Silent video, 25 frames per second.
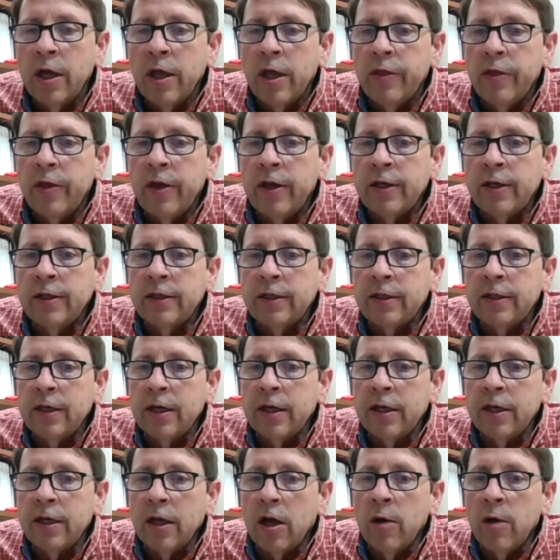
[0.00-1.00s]
that is uh,
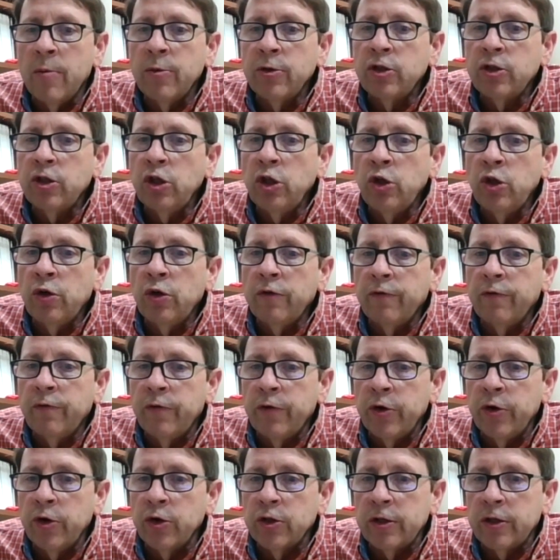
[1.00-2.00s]
almost
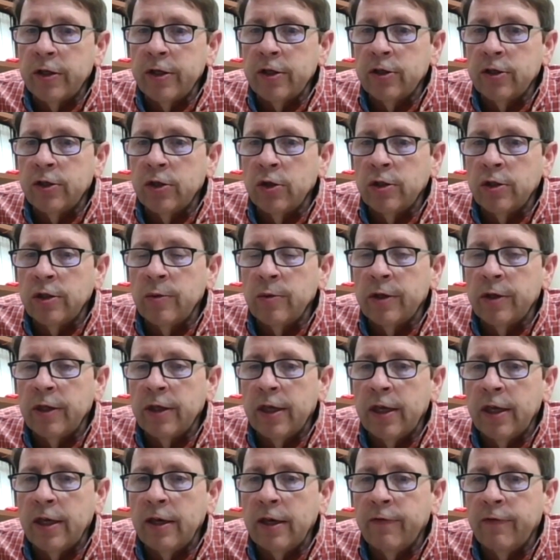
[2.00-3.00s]
universally associated with
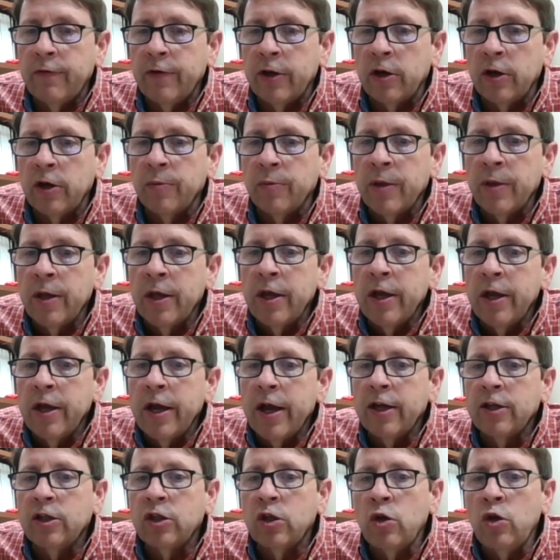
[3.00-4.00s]
kidney failure.
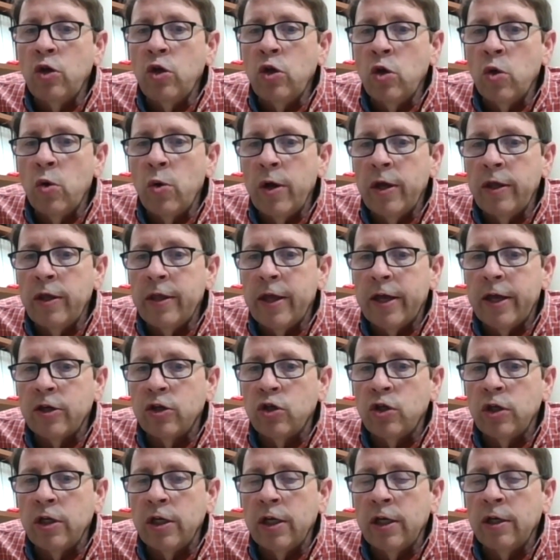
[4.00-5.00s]
And so knowing that
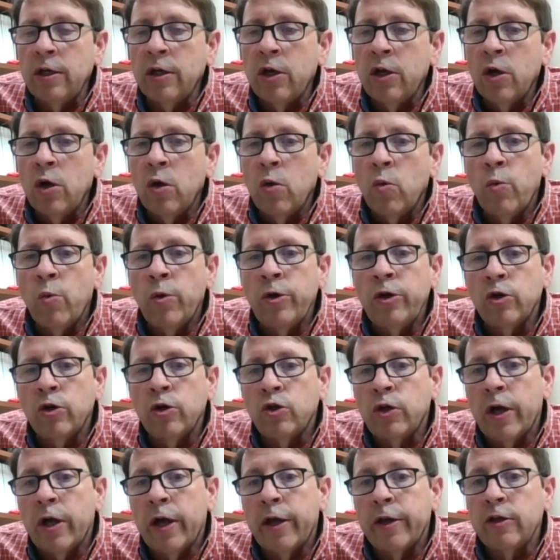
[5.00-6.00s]
gene when your
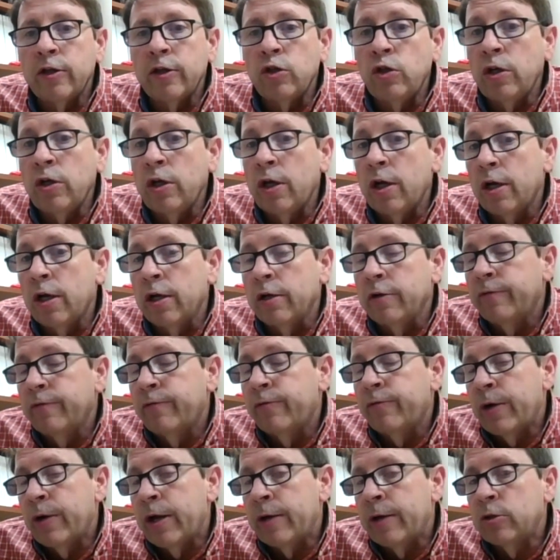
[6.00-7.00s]
child is young,
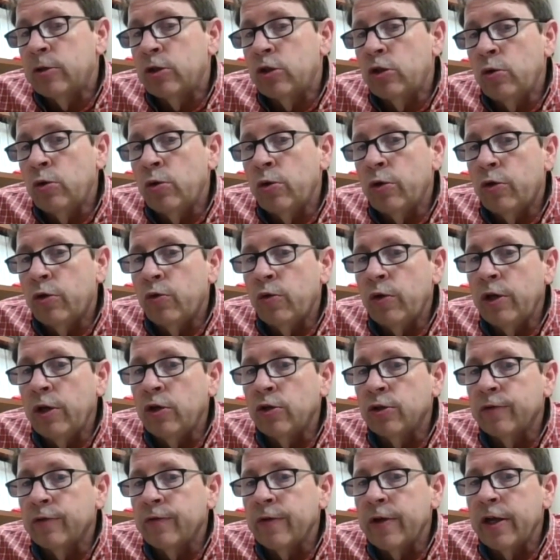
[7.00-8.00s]
perhaps two or three
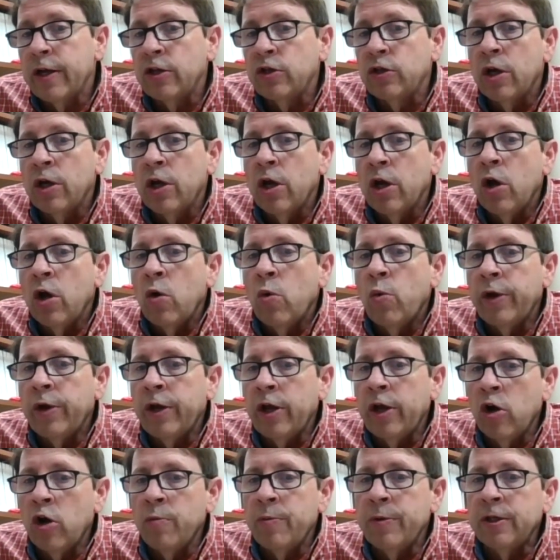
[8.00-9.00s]
years of age, would
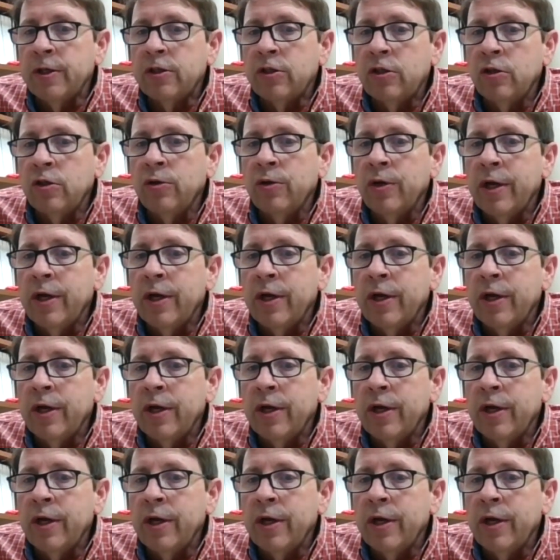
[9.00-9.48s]
help us to